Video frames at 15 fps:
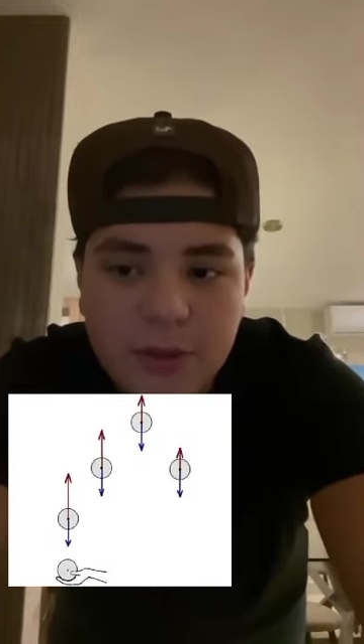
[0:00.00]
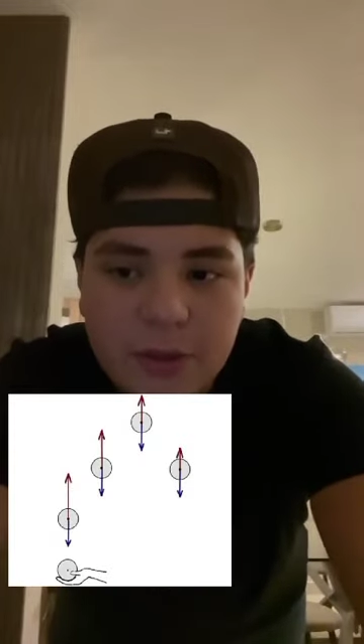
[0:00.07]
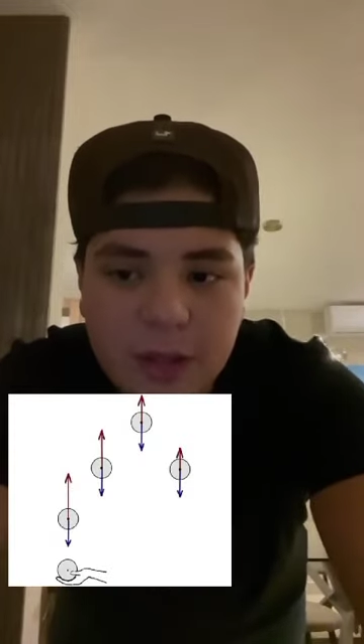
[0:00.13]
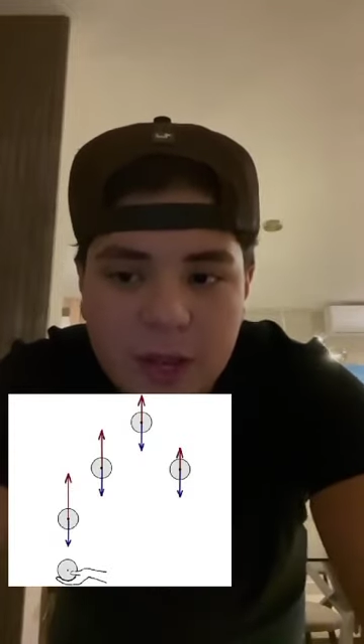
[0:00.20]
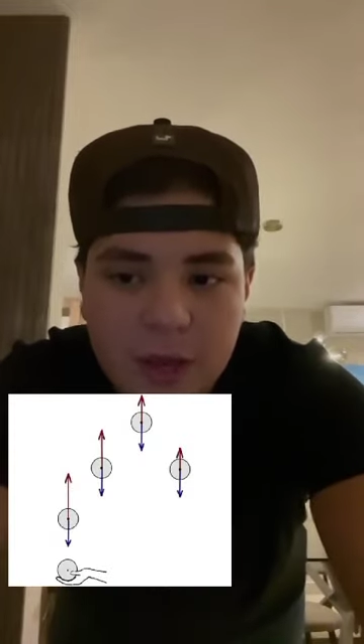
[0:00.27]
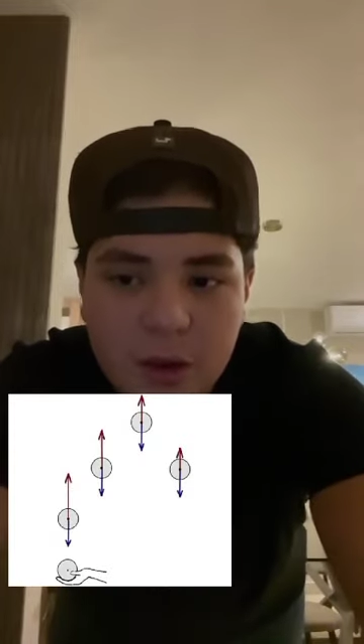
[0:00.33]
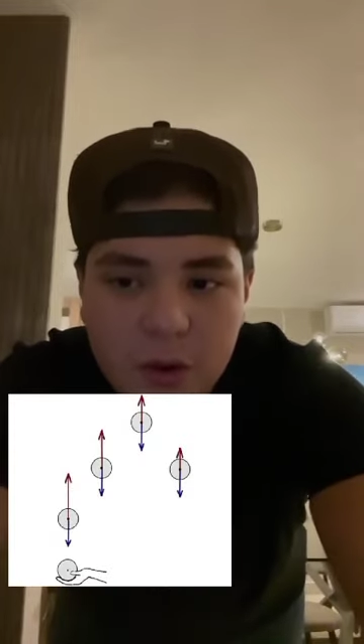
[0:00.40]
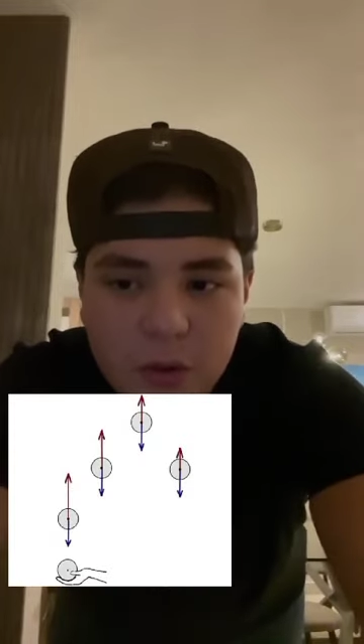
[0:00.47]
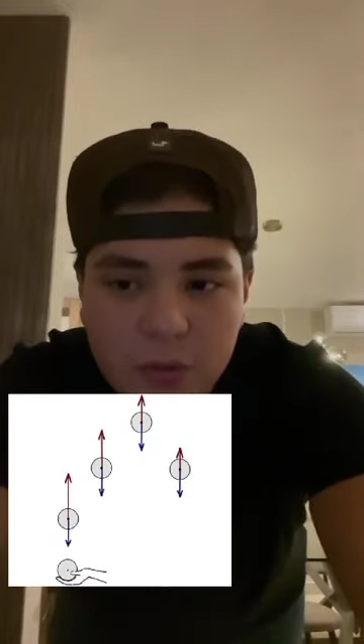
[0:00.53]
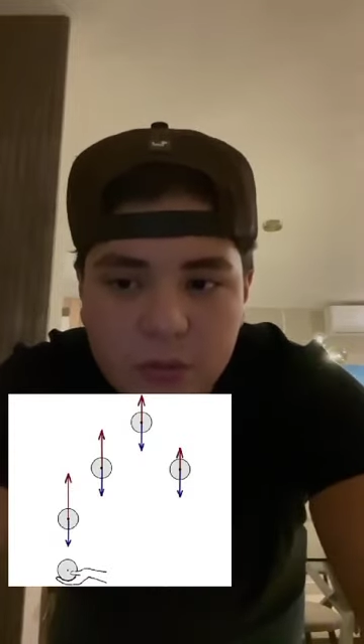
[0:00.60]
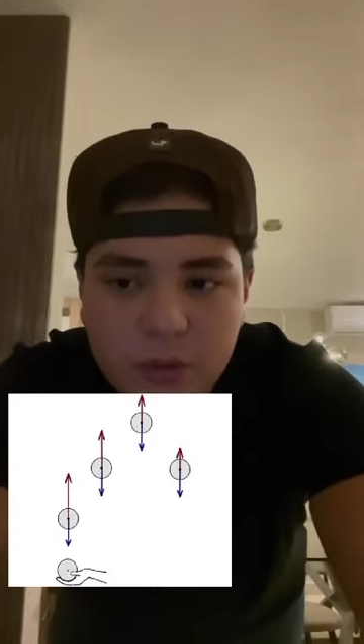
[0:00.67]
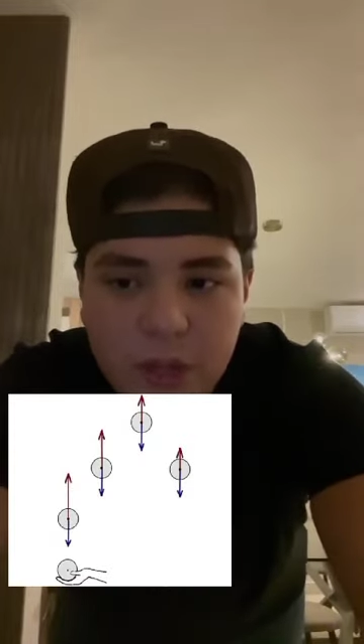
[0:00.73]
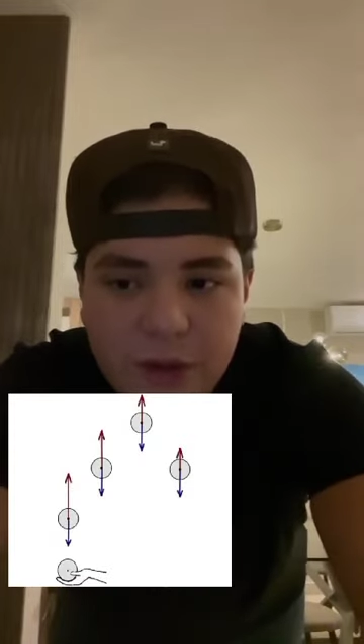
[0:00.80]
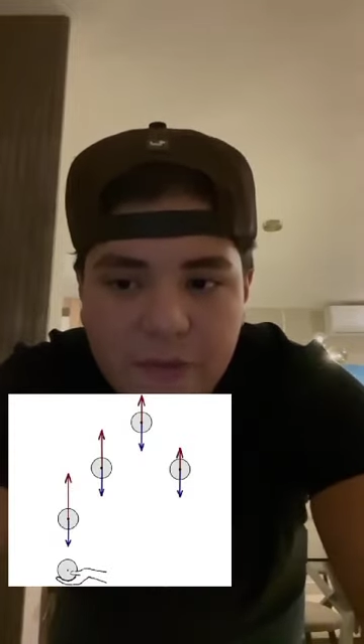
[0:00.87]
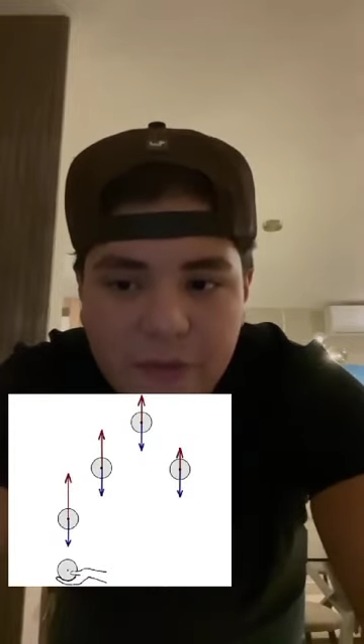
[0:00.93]
they don't
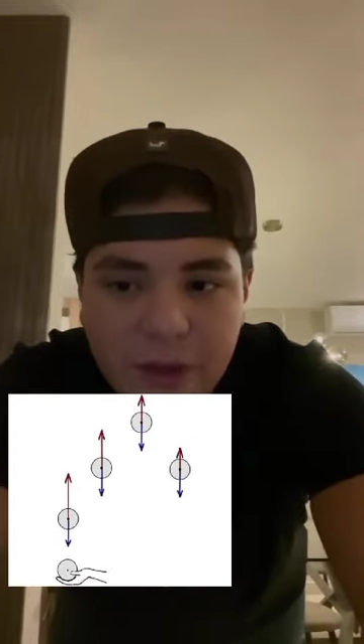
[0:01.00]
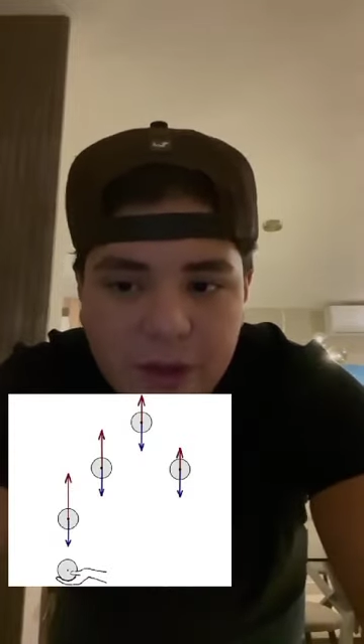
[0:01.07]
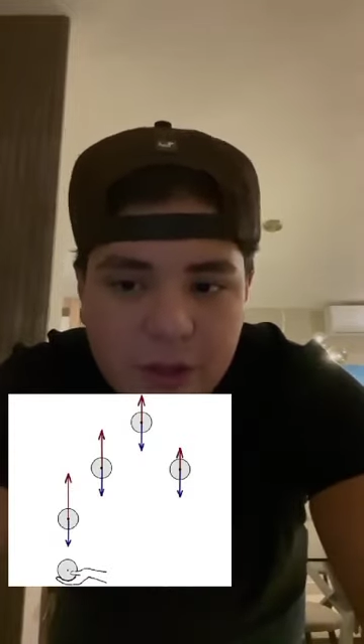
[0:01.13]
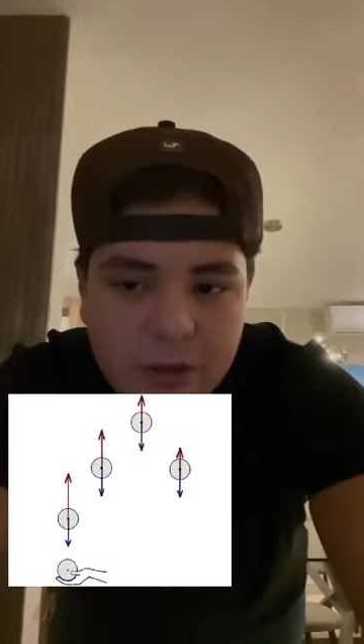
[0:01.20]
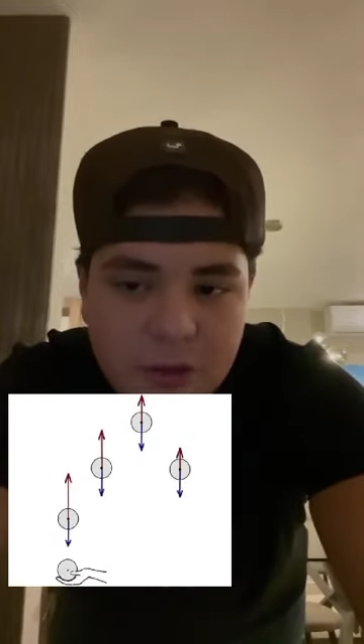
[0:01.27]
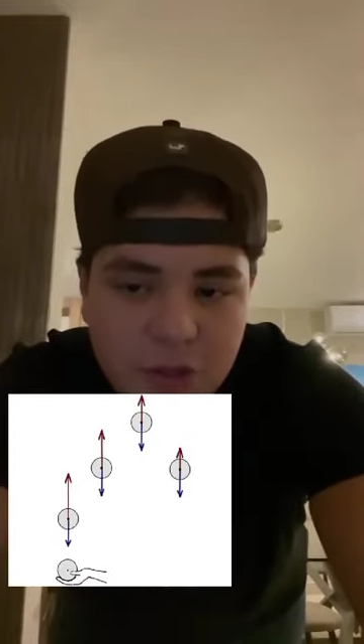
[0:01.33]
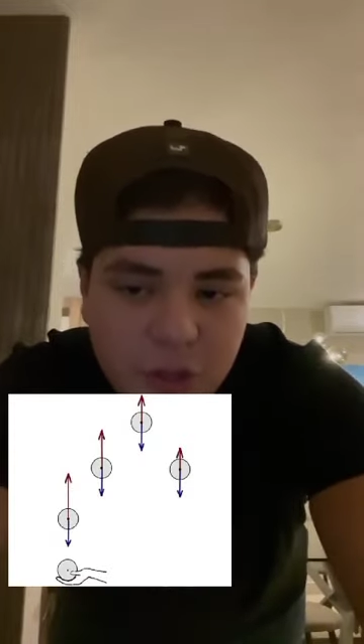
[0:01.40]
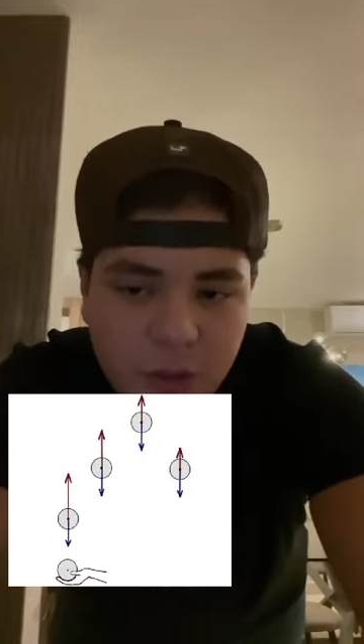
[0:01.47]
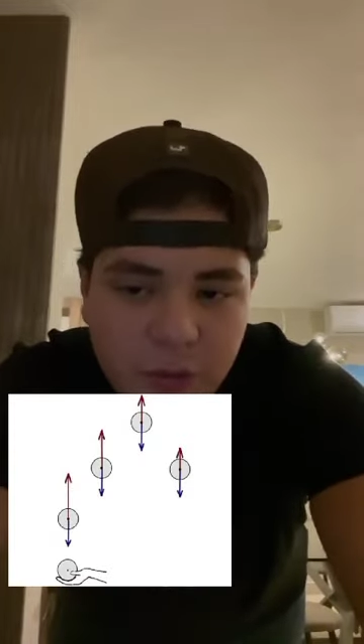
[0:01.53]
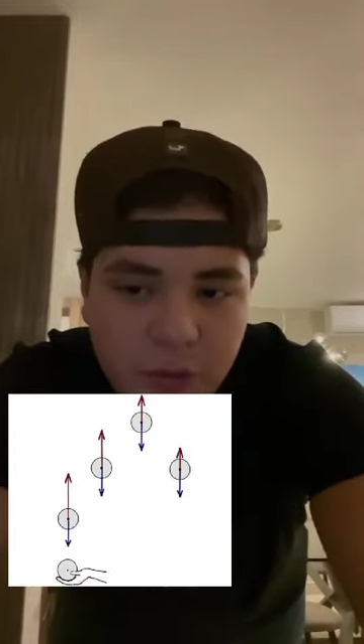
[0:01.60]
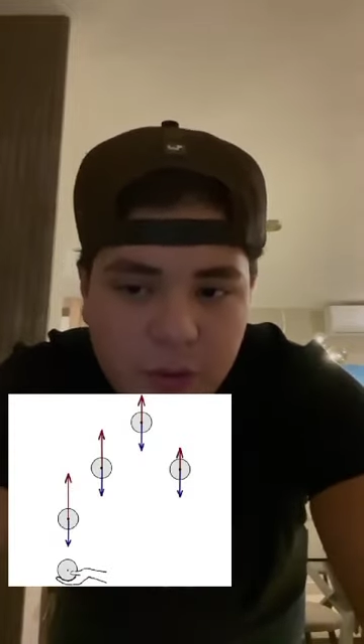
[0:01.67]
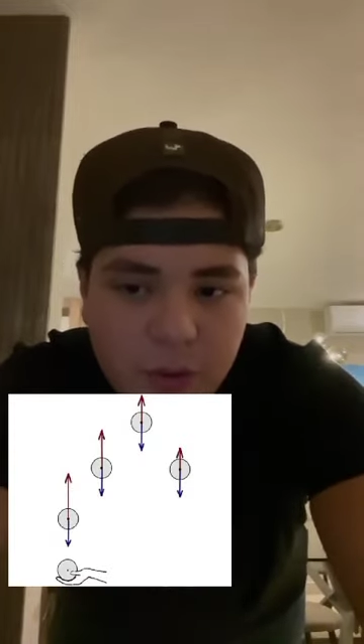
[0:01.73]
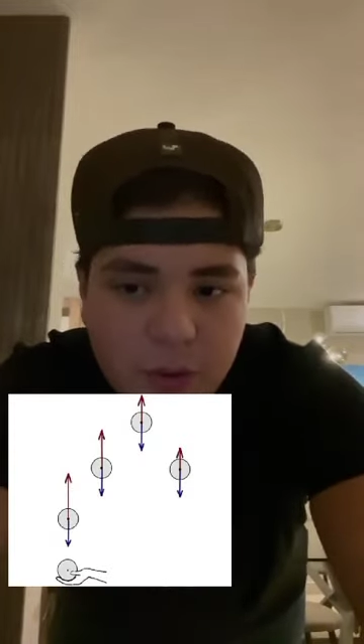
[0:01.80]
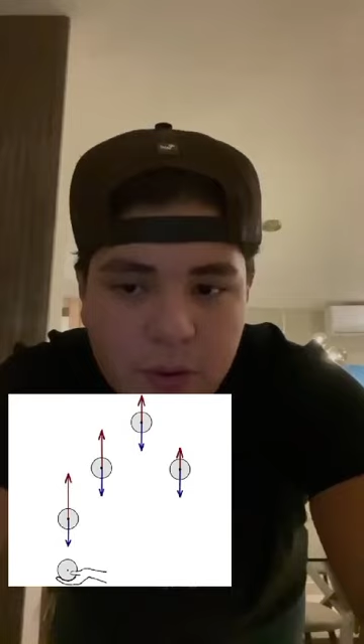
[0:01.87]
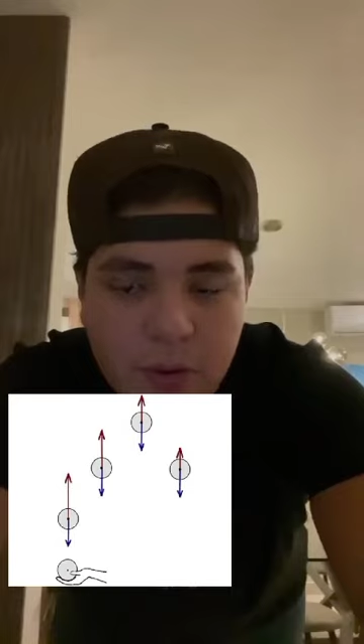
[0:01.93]
affect each other.